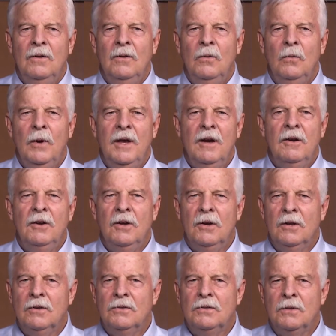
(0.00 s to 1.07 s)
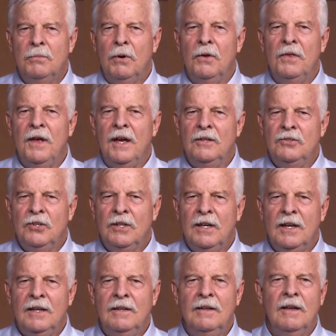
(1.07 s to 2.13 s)
We are here to both
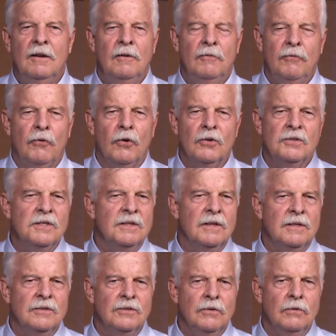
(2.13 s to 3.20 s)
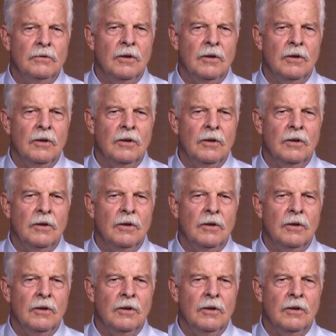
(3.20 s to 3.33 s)
educate and enforce this new